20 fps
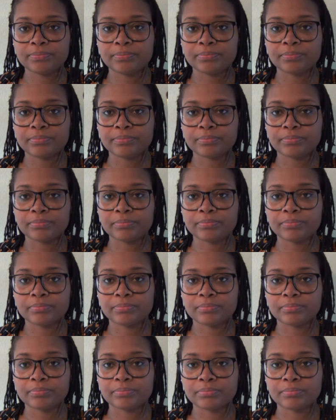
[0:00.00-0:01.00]

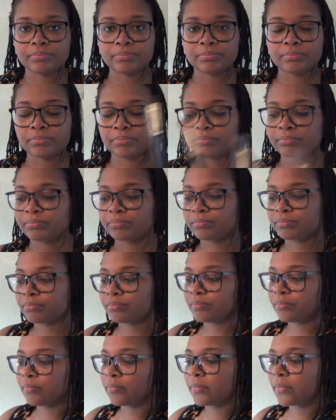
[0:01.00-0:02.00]

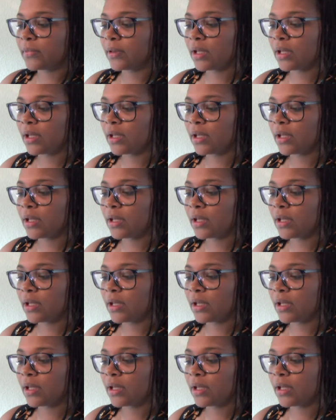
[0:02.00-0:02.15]
Nobody speaks.